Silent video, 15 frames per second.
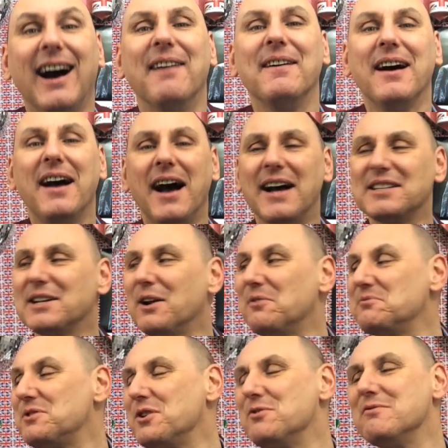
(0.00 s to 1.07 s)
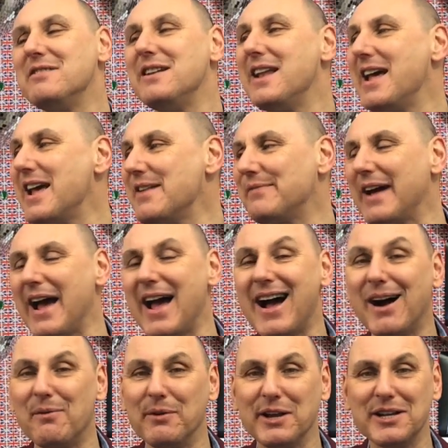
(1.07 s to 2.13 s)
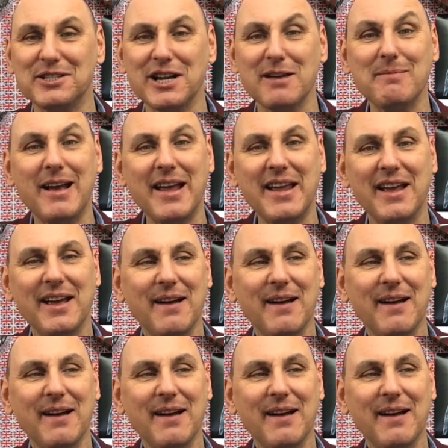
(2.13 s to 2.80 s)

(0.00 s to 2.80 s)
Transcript: I said, oh, do leave it out, will you, Jimmy?